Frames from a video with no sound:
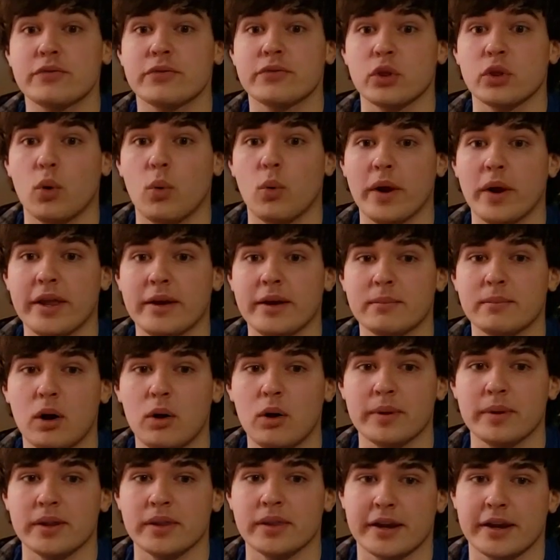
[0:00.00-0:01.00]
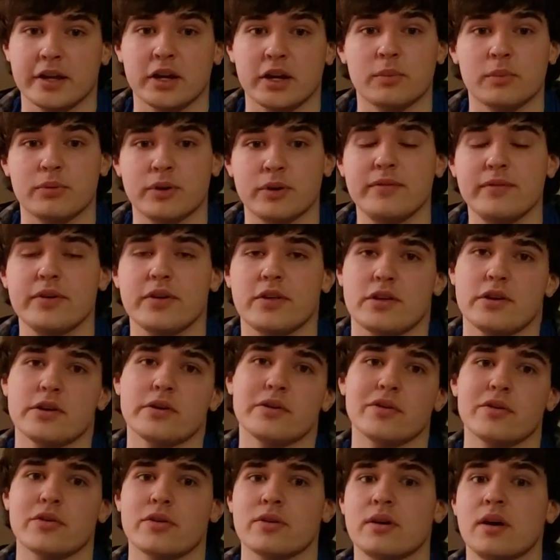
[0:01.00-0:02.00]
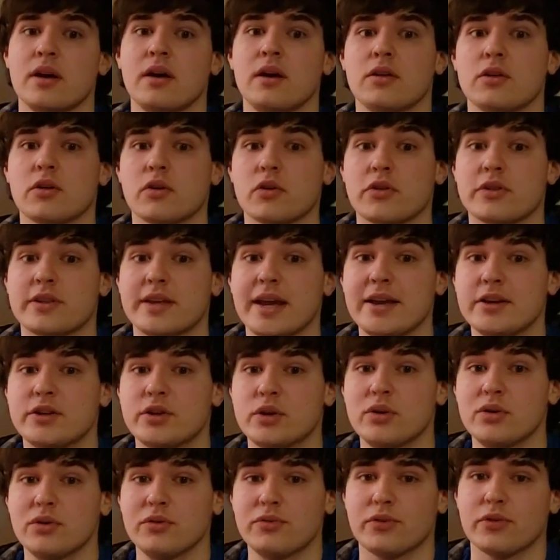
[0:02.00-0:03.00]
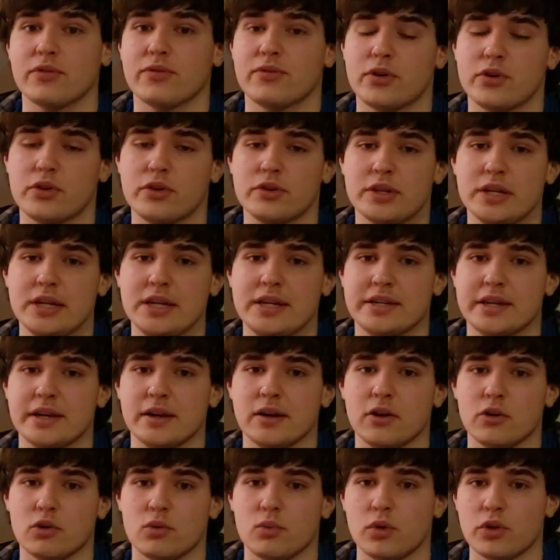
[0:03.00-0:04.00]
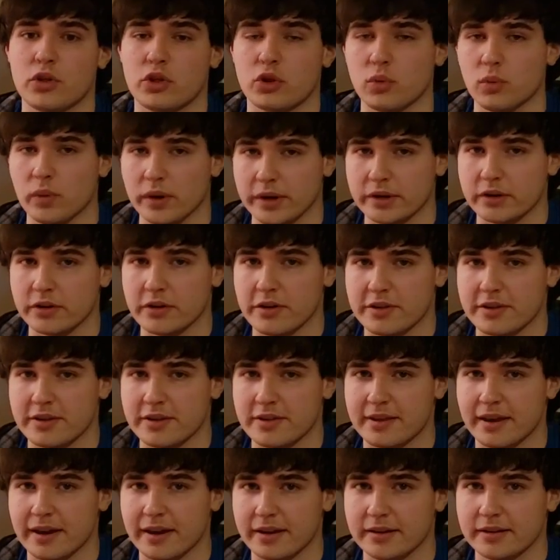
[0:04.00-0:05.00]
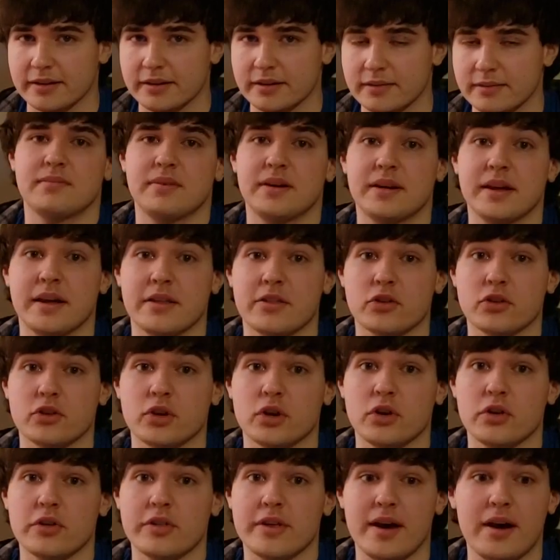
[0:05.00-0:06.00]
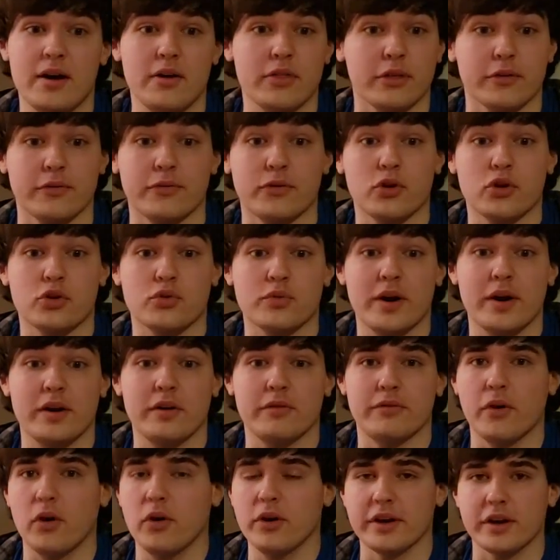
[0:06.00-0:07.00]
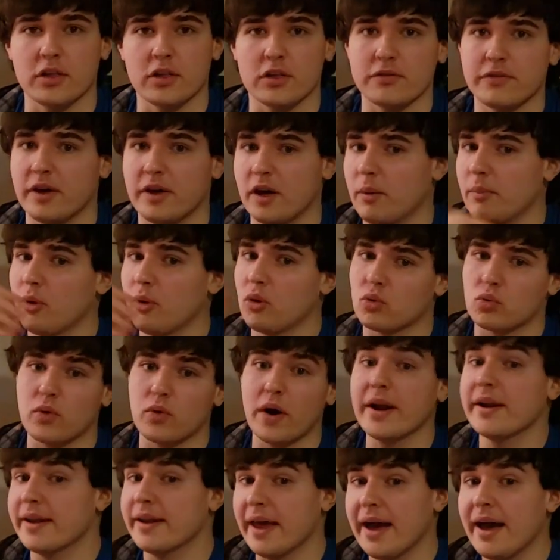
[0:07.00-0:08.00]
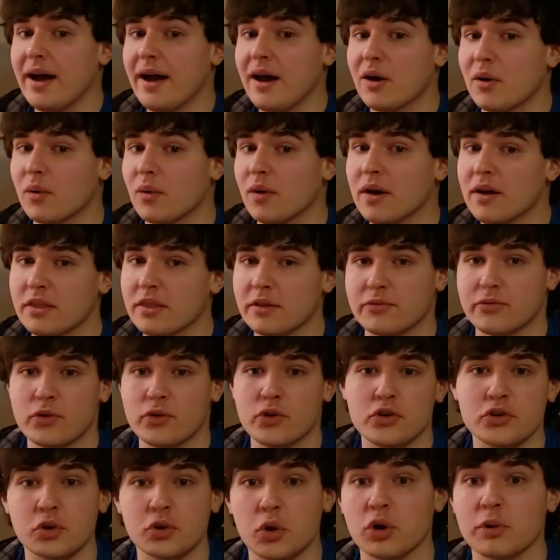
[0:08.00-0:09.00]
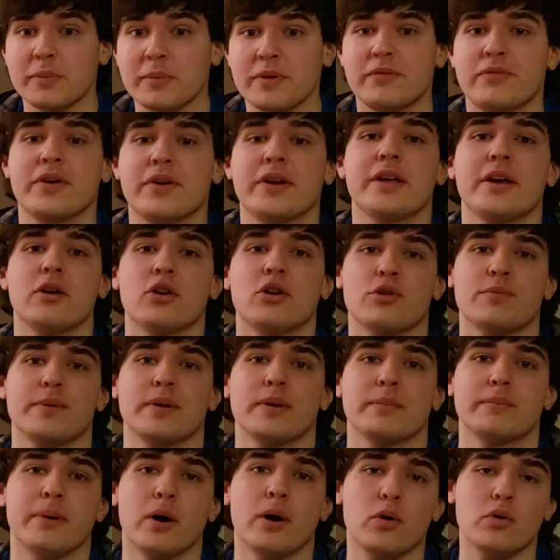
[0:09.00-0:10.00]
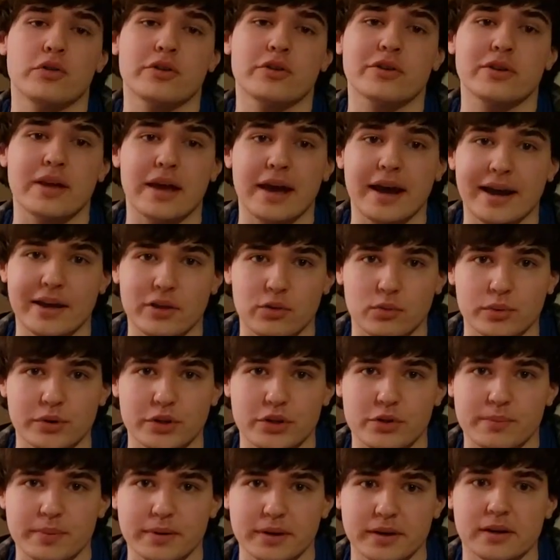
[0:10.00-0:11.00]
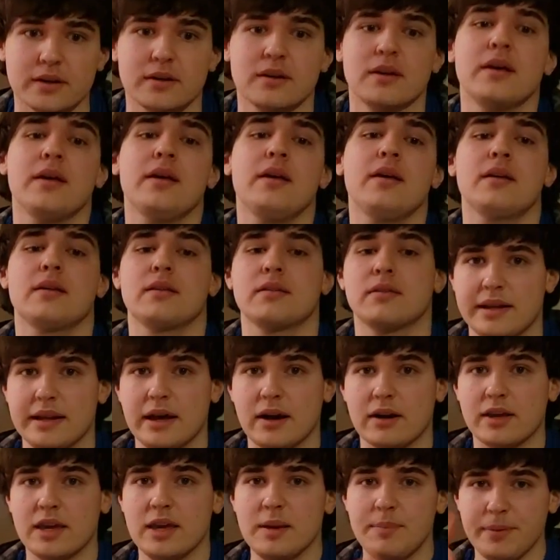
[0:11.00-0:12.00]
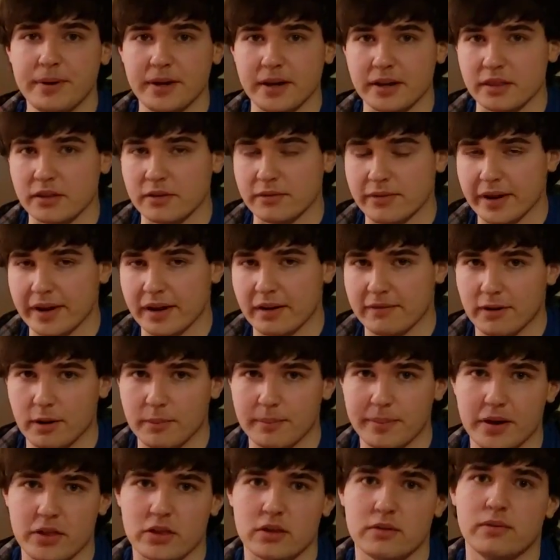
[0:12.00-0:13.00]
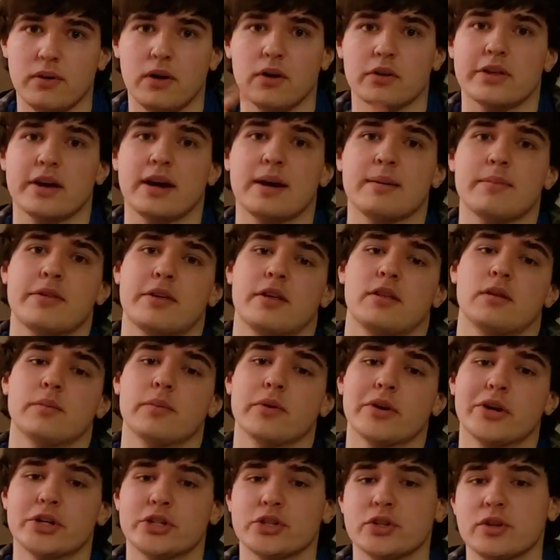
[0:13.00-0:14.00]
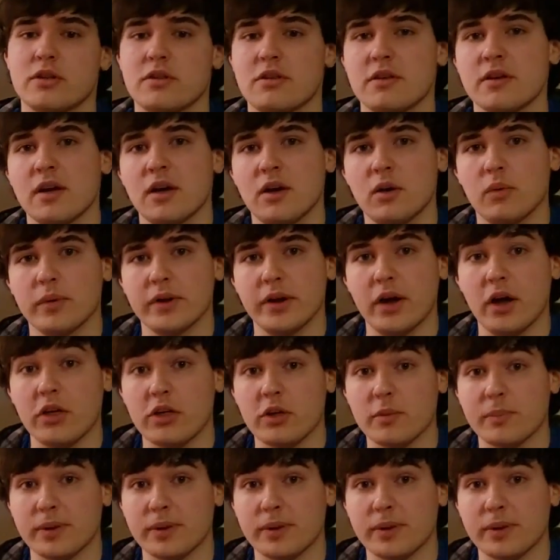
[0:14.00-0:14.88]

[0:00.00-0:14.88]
for the winning moment like in our previous years, so stay tuned for further details once the winner is decided. And as it turns out, the first round of voting is available right now! The first tournament video is being posted as we speak. Now, keeping in the vein of our best of all time celebrations, we also